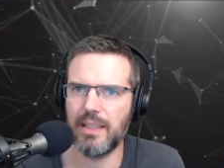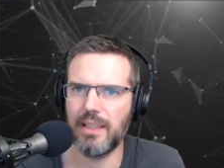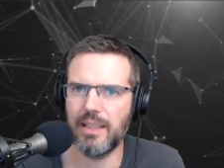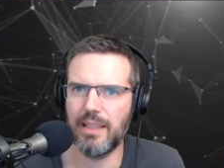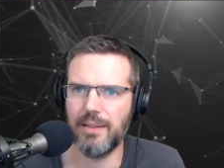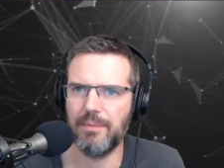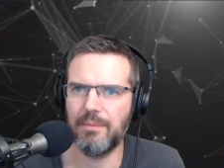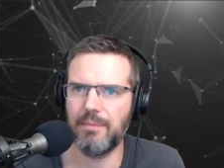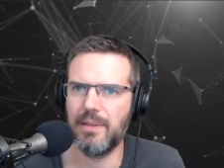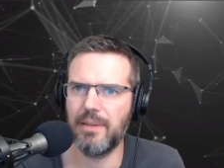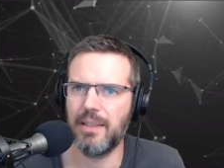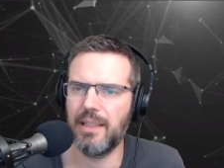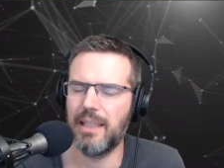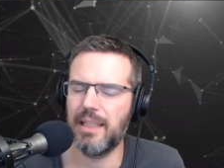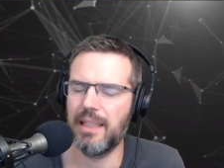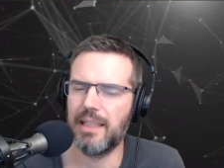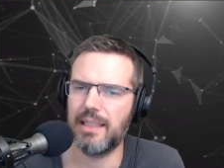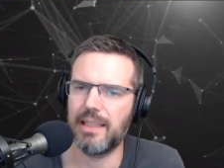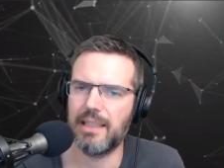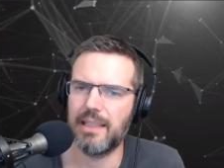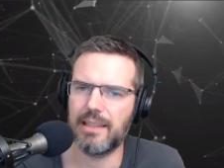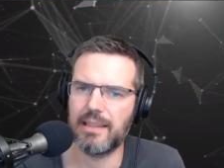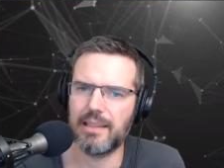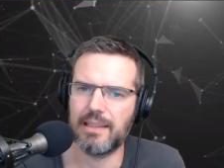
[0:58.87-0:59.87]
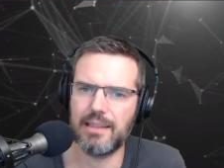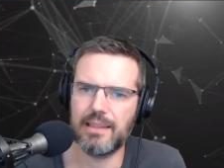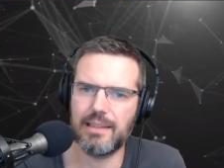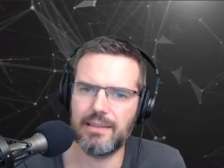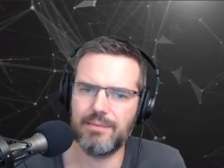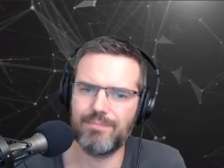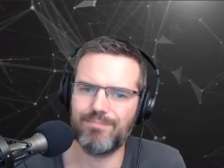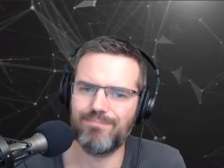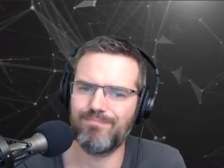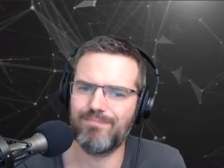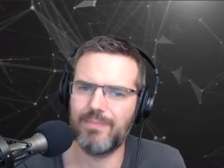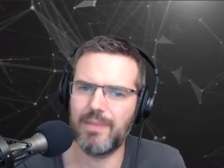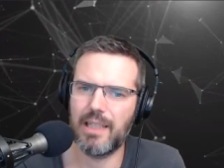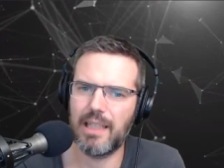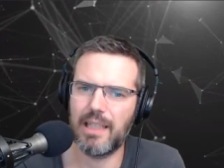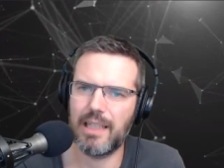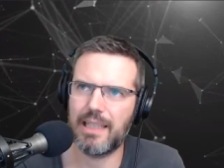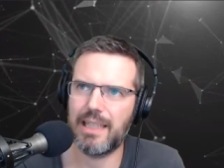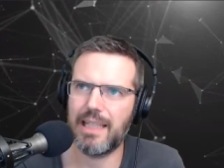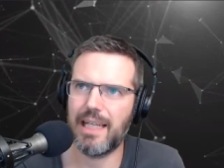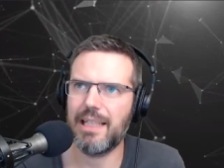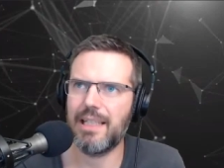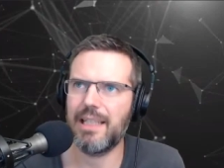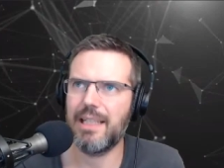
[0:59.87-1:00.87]
yeah, uh,
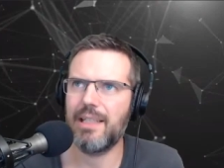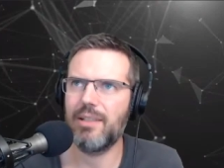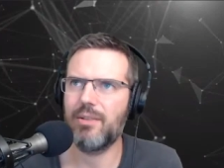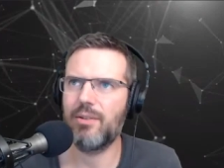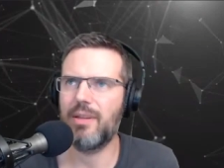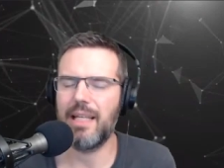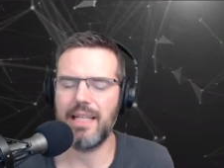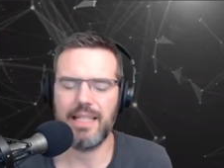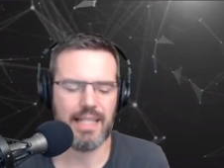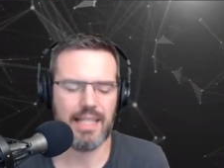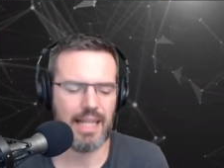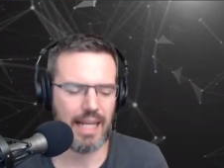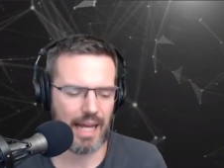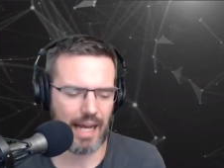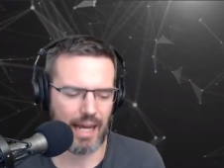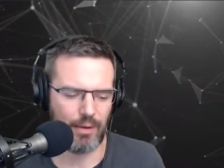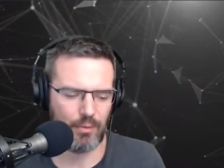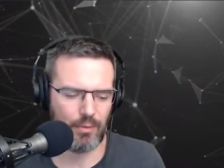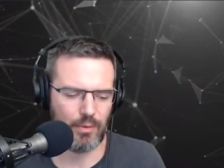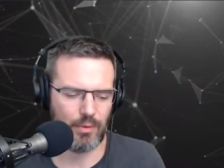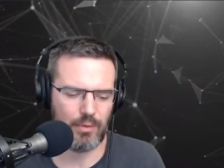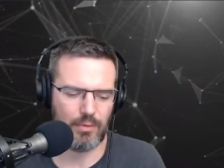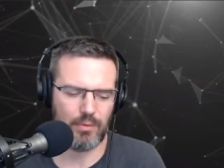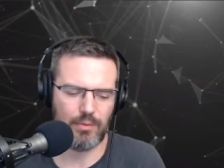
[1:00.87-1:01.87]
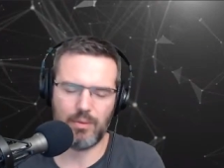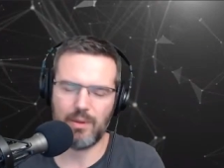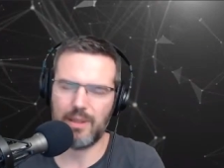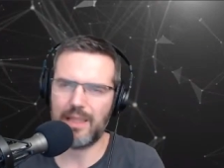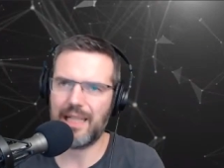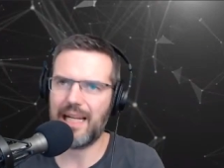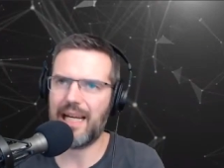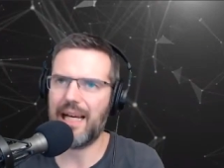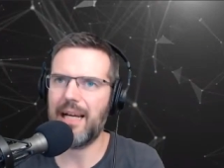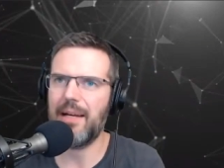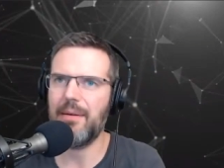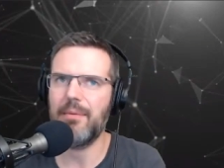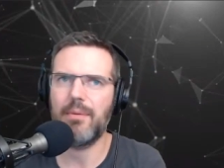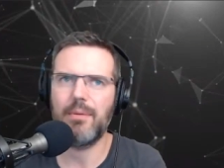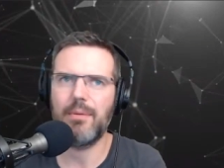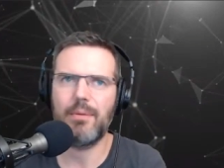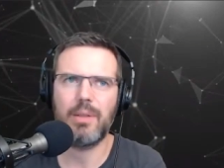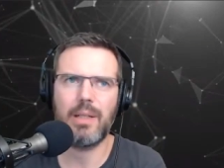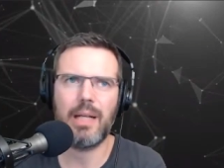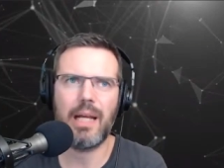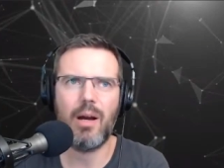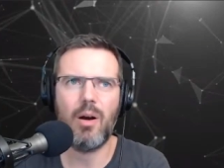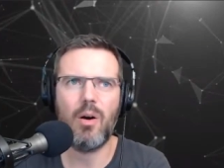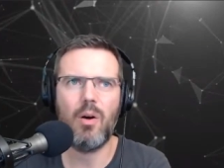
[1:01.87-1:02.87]
get into this what i
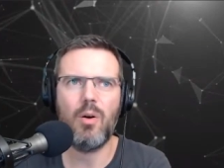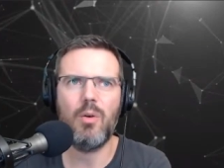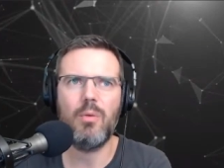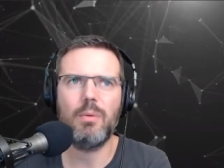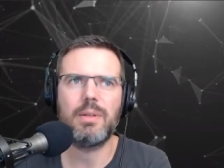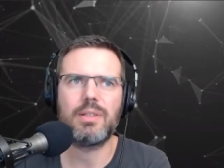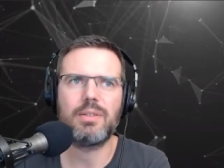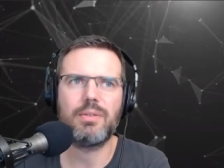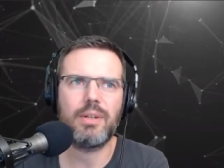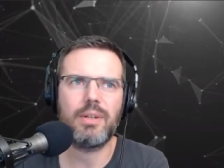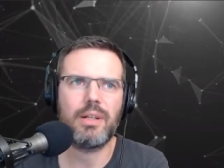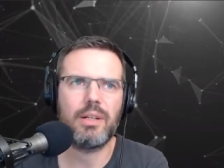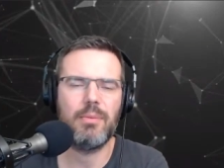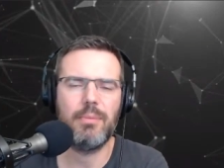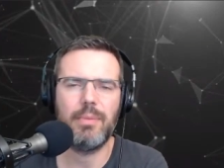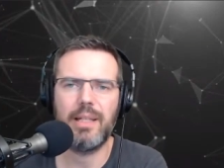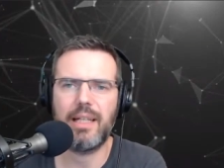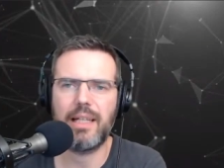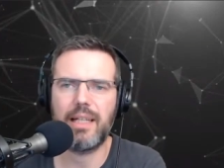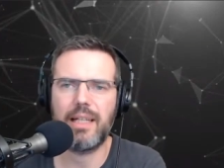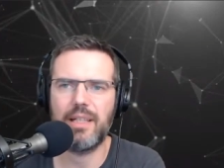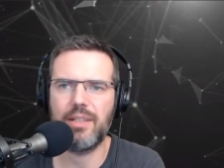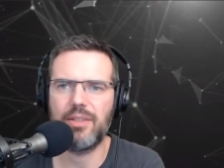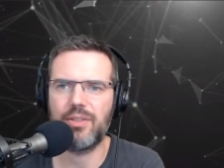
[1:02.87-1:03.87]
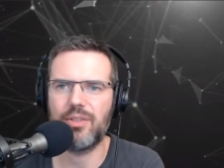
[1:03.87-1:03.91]
what i always recommend i